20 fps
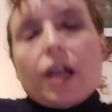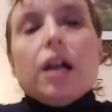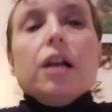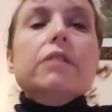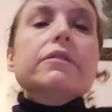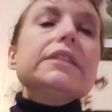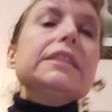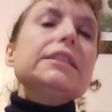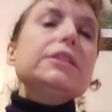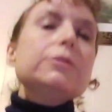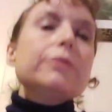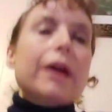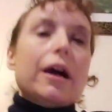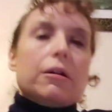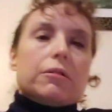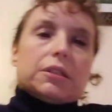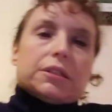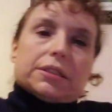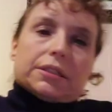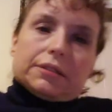every two
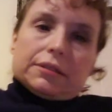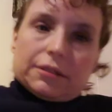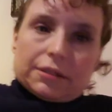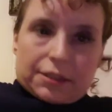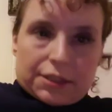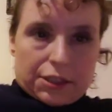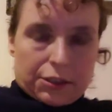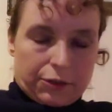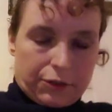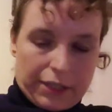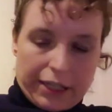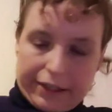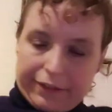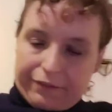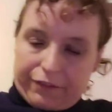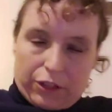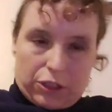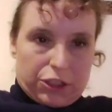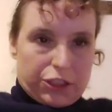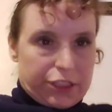hours, so,
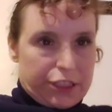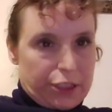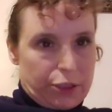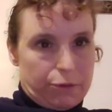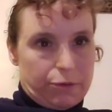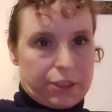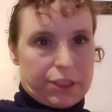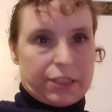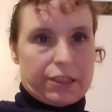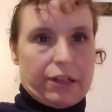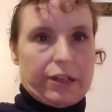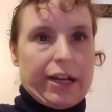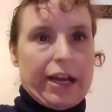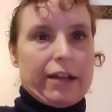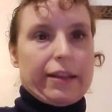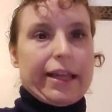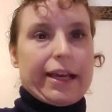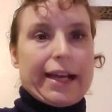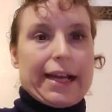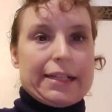like, first you would start
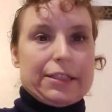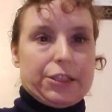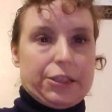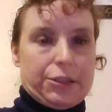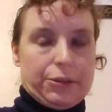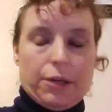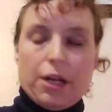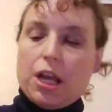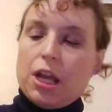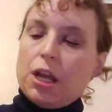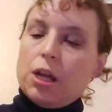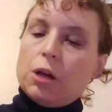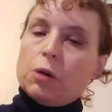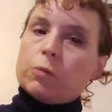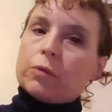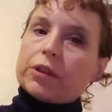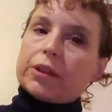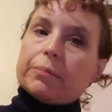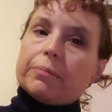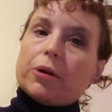out like I do
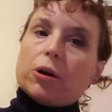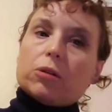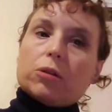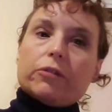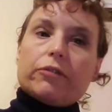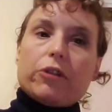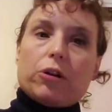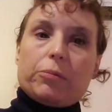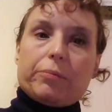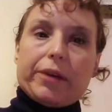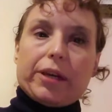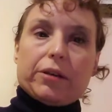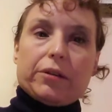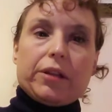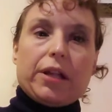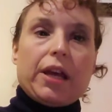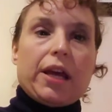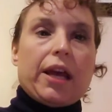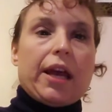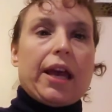with a bowl of
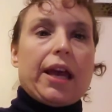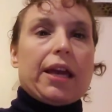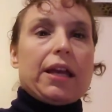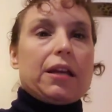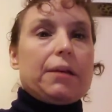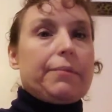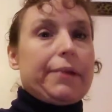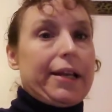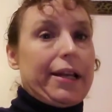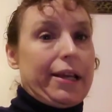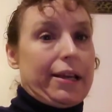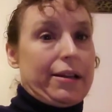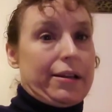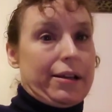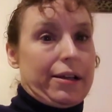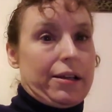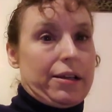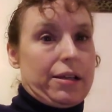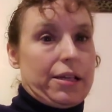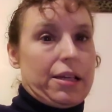oatmeal and a
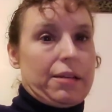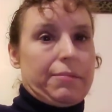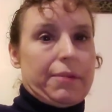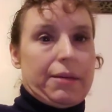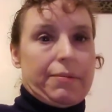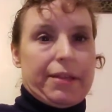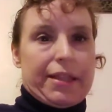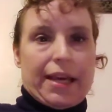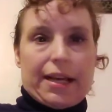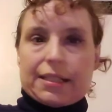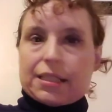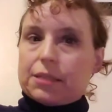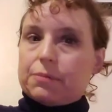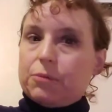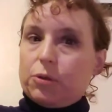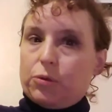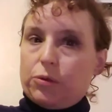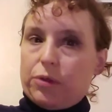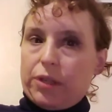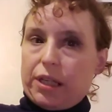banana, and maybe that
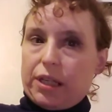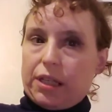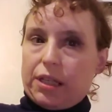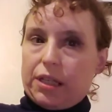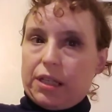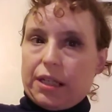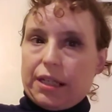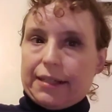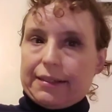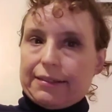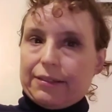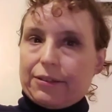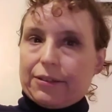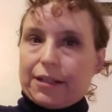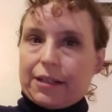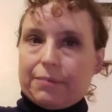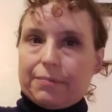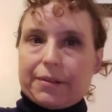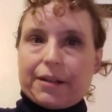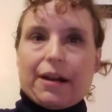smoothie and your
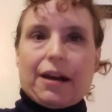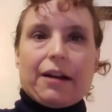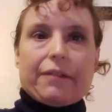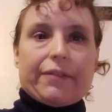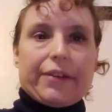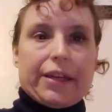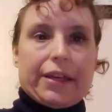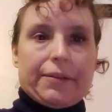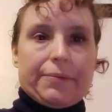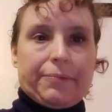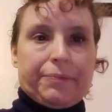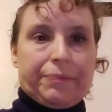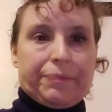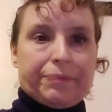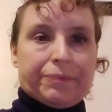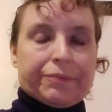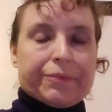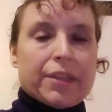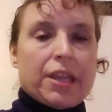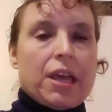cup of coffee.
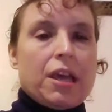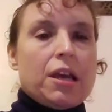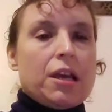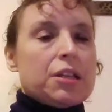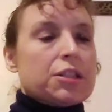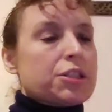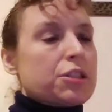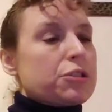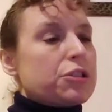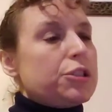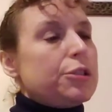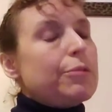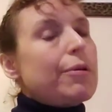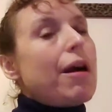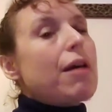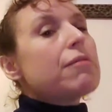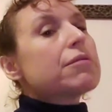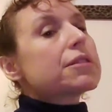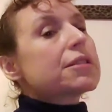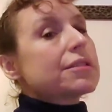So, two
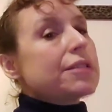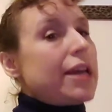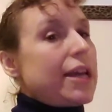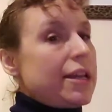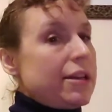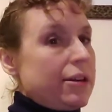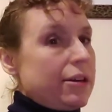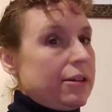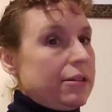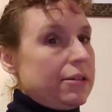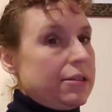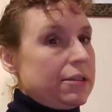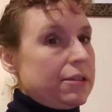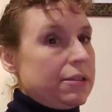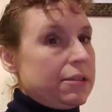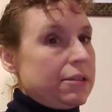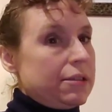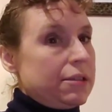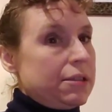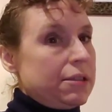hours later,
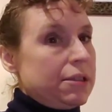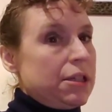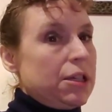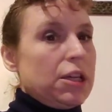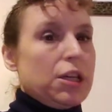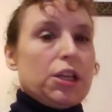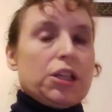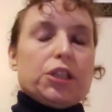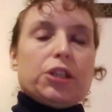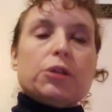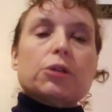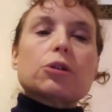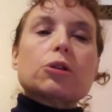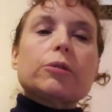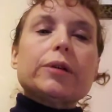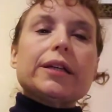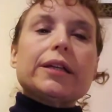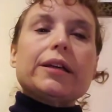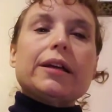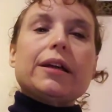you're
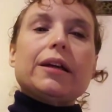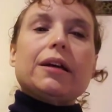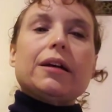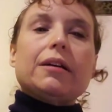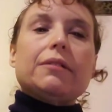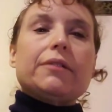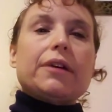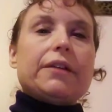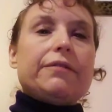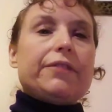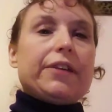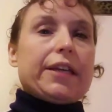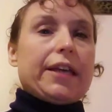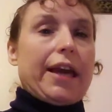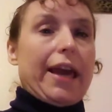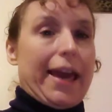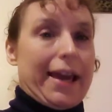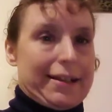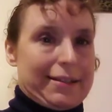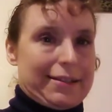going to have a
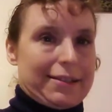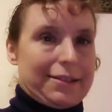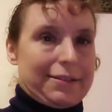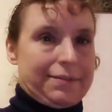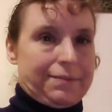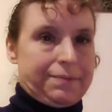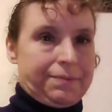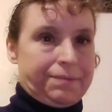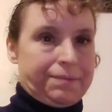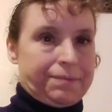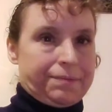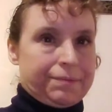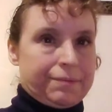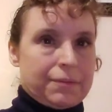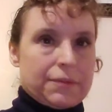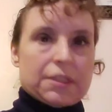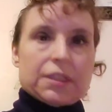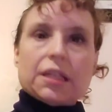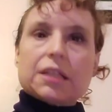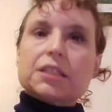V8.
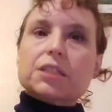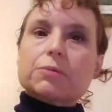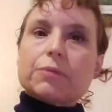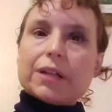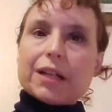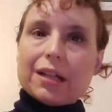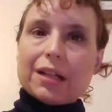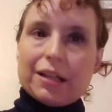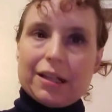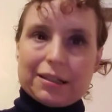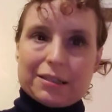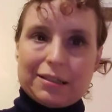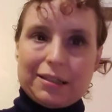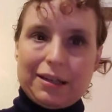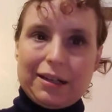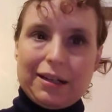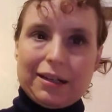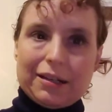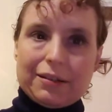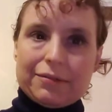That's what I like to
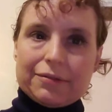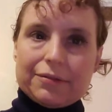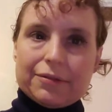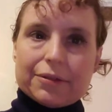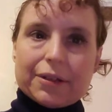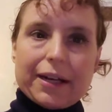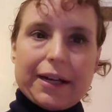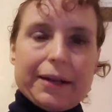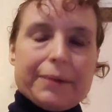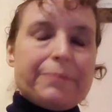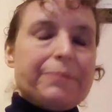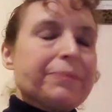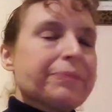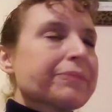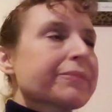have, okay?